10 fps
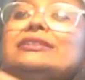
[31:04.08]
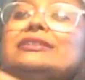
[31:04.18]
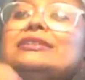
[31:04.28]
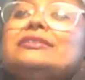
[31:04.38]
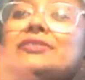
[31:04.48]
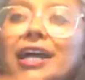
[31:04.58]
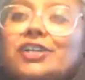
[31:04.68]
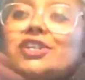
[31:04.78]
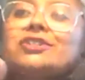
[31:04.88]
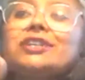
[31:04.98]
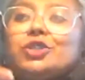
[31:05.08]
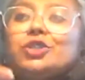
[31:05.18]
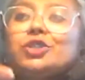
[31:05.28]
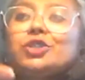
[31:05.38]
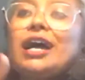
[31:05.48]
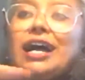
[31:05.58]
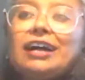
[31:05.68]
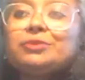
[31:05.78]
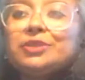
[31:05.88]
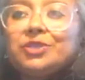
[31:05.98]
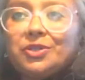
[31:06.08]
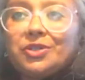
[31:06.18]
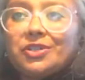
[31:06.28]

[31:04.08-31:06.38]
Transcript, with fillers: the interaction that you have with your,